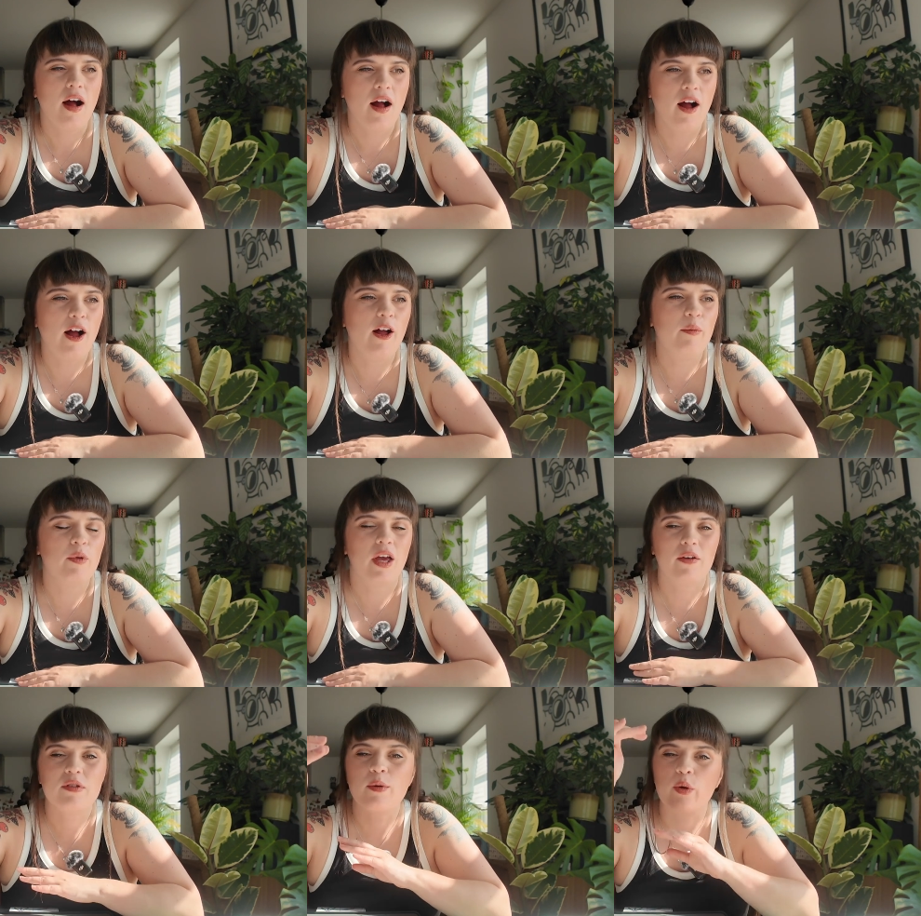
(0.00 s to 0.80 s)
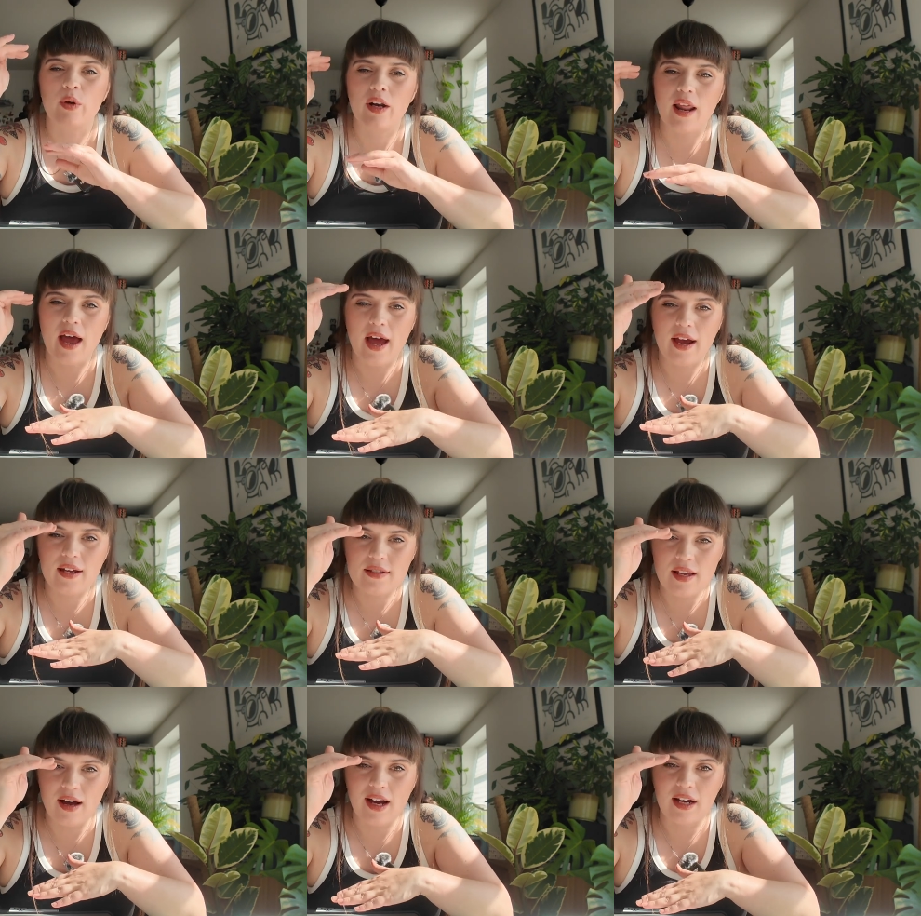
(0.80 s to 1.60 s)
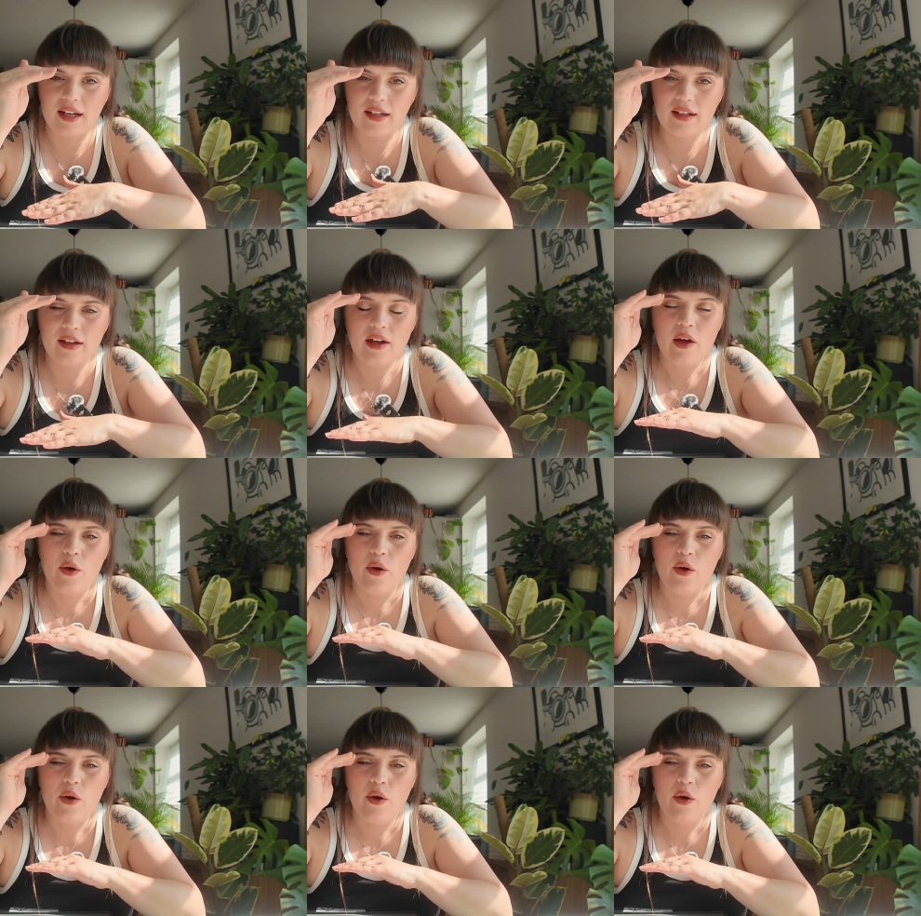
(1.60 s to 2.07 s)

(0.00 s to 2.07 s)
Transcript: you have something called an X height,